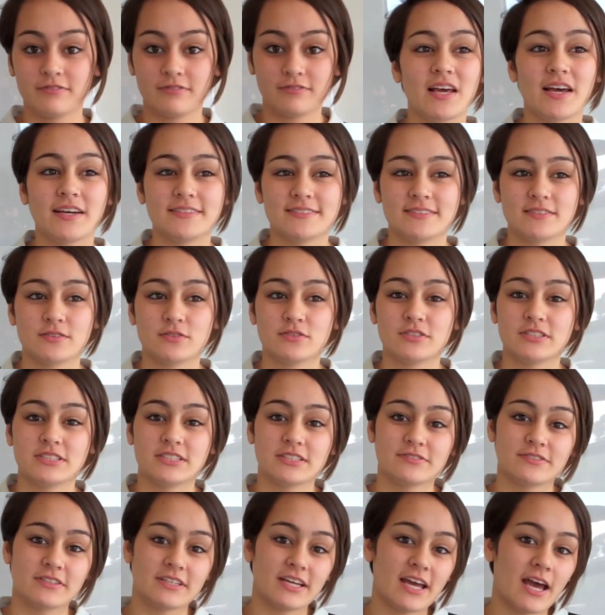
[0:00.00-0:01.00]
And all the
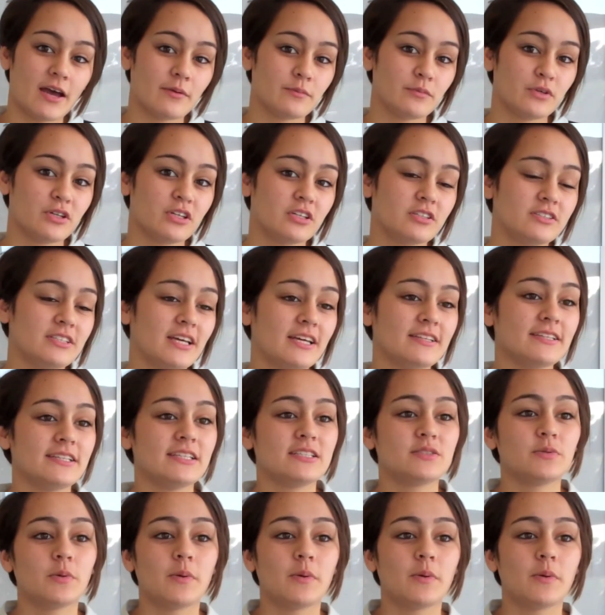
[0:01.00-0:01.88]
different camera techniques,